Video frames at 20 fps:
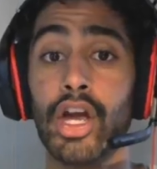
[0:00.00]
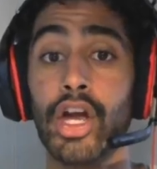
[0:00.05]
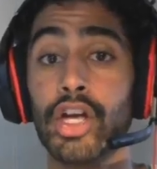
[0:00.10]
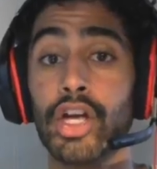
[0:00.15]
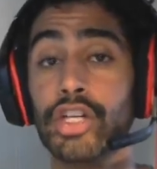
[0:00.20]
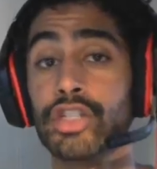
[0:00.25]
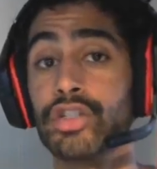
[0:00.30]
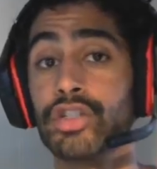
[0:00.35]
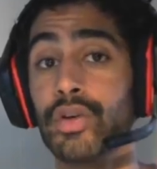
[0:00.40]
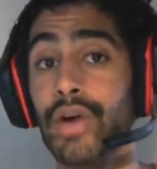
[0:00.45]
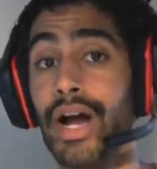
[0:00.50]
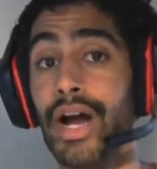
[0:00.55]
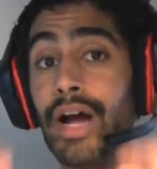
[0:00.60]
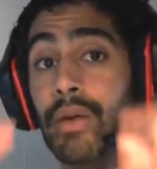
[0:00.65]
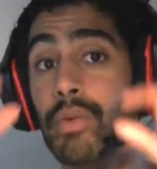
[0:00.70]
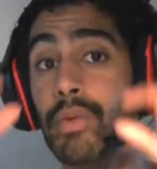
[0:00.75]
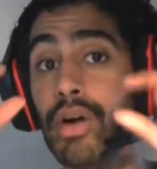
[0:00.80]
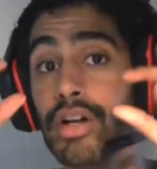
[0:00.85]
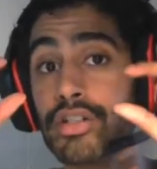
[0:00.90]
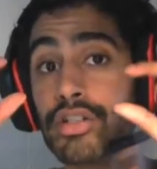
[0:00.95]
So
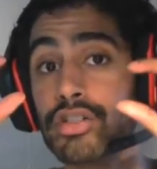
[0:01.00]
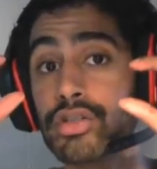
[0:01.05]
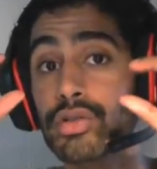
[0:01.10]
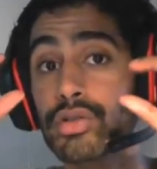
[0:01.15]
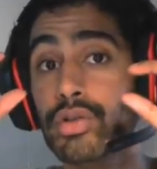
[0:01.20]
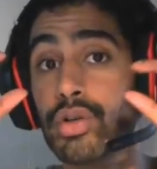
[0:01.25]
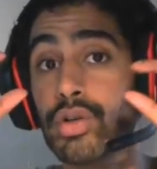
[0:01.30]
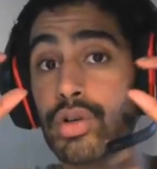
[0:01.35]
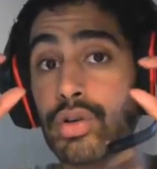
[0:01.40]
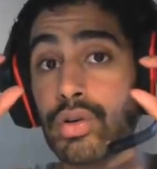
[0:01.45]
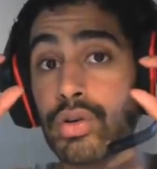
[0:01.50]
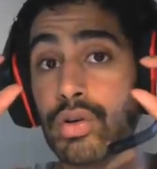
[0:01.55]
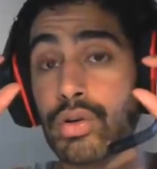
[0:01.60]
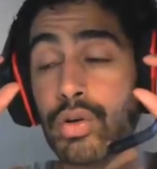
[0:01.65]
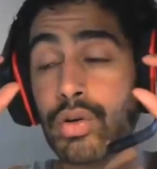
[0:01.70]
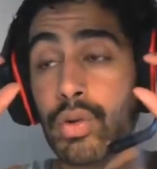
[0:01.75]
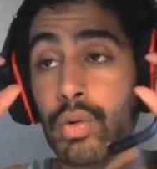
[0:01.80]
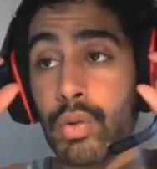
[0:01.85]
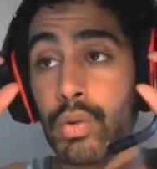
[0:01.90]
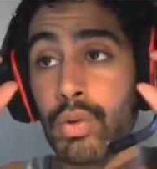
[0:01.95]
I want to
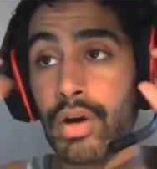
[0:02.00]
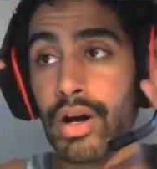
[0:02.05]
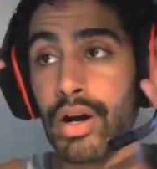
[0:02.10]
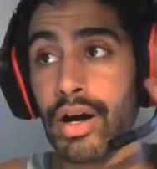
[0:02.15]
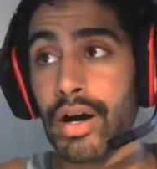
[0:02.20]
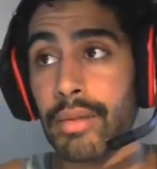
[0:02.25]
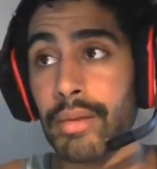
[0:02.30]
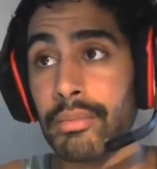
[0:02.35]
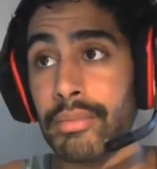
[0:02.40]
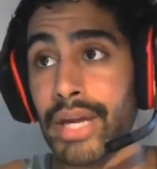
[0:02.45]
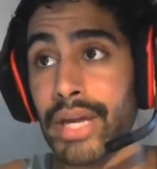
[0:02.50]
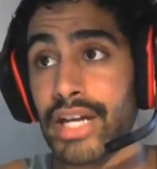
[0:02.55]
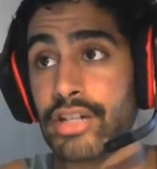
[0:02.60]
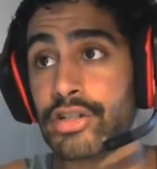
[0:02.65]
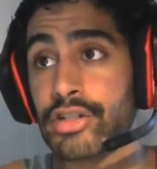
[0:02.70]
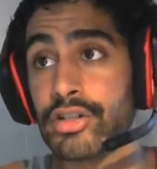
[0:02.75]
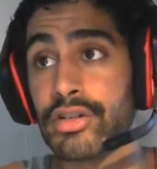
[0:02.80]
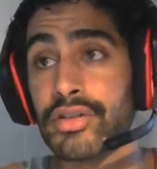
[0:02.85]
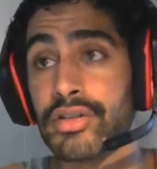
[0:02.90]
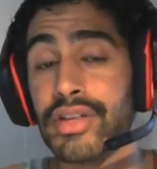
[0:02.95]
make
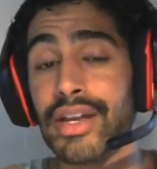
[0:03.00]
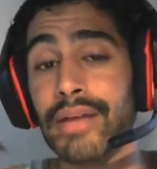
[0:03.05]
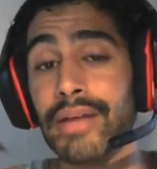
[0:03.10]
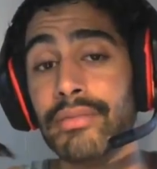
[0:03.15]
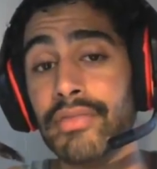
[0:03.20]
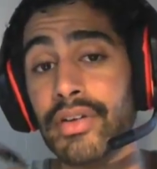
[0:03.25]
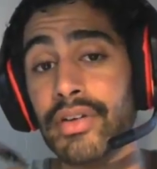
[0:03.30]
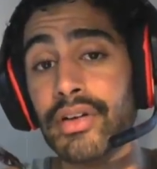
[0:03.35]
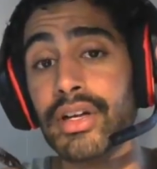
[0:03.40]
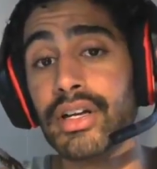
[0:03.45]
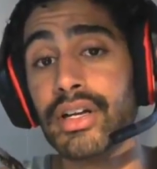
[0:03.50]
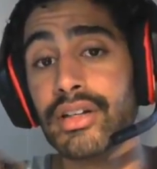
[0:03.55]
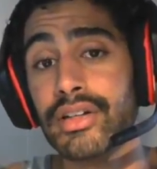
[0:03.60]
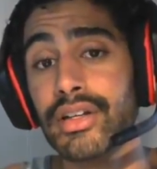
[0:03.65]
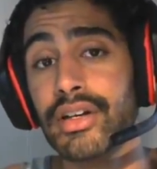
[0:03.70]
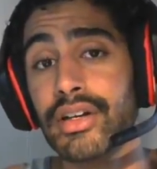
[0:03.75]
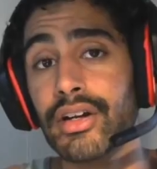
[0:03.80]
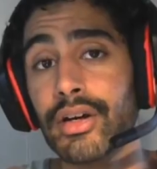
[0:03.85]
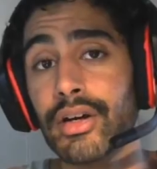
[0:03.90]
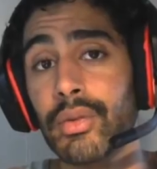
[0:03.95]
sure that I'm very
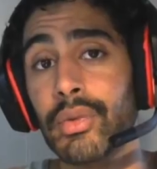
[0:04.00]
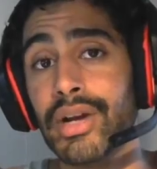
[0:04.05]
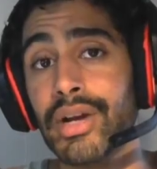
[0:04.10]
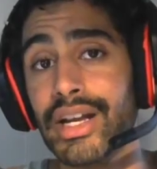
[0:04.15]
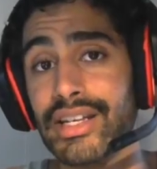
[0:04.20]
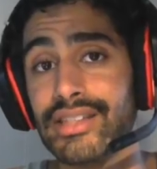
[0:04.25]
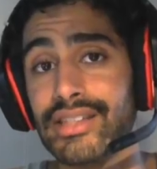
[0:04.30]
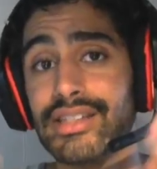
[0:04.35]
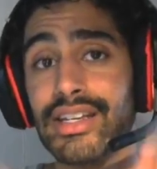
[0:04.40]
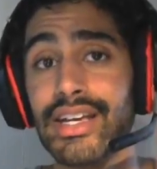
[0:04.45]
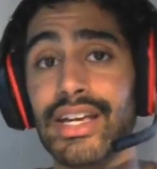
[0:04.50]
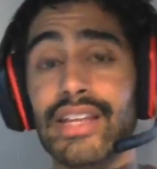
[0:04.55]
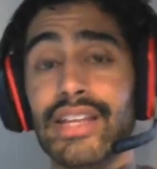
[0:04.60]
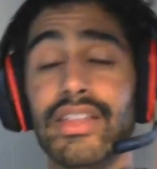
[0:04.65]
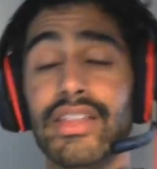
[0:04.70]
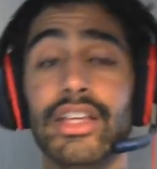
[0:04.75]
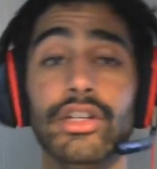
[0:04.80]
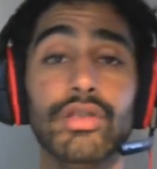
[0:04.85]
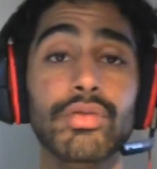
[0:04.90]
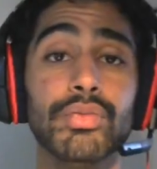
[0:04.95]
clear when I say
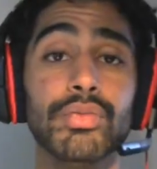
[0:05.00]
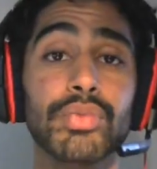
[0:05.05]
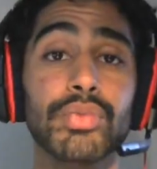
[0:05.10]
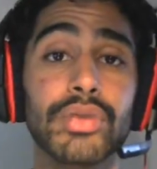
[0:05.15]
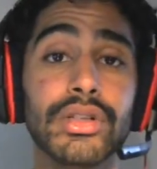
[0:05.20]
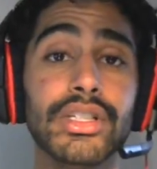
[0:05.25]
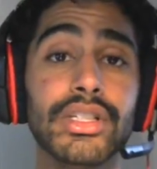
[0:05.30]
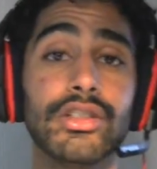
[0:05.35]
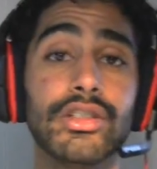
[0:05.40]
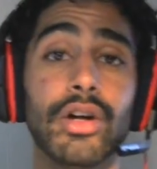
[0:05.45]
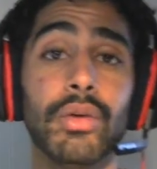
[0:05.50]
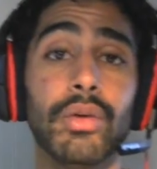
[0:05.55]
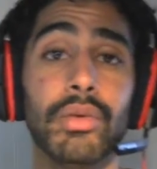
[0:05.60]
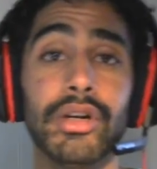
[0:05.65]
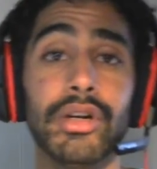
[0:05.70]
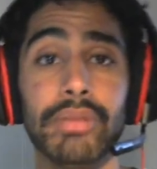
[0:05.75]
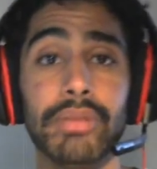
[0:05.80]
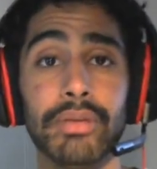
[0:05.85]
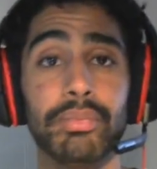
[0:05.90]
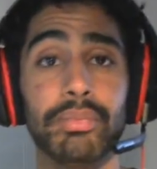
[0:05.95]
that you really don't
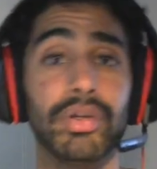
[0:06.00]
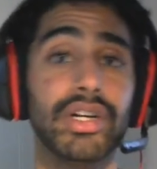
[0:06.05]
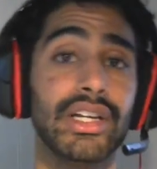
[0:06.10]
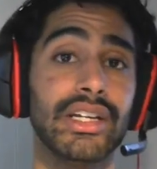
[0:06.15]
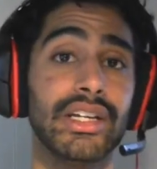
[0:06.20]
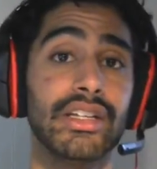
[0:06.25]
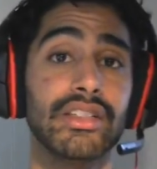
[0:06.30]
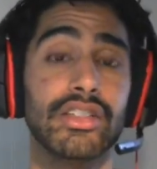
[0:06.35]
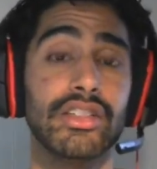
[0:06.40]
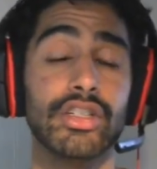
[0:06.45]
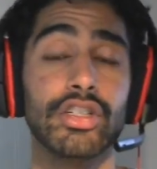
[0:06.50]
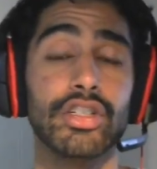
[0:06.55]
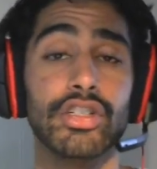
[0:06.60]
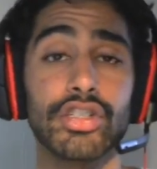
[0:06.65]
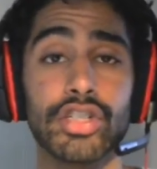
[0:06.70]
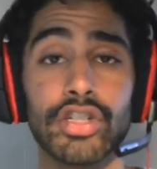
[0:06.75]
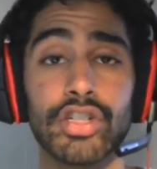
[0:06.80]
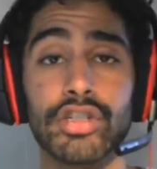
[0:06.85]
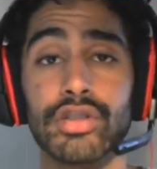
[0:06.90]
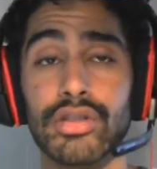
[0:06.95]
want to be put in a
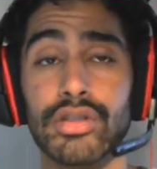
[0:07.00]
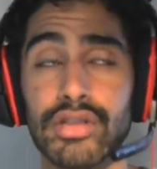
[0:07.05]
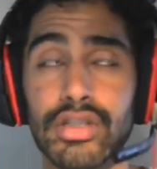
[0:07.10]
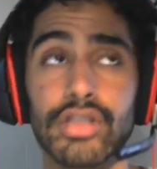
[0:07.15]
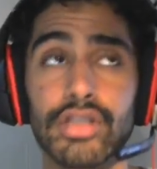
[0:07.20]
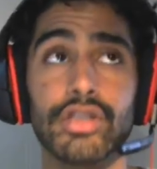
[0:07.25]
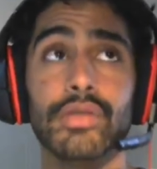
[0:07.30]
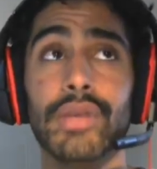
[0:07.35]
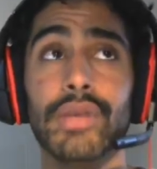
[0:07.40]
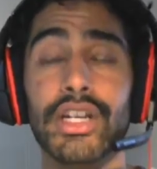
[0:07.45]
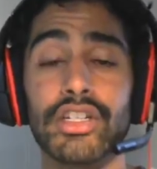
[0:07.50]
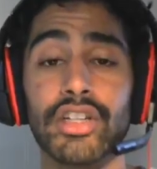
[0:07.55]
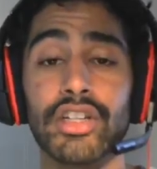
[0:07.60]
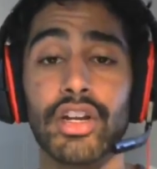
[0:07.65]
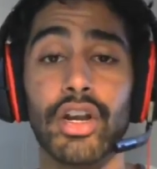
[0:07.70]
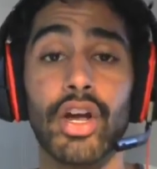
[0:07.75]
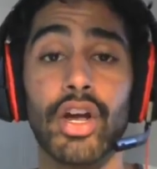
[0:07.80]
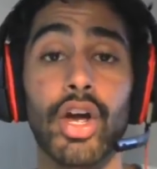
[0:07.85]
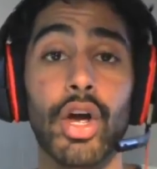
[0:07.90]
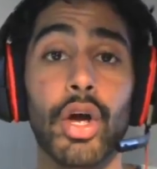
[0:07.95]

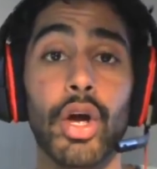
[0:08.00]
situation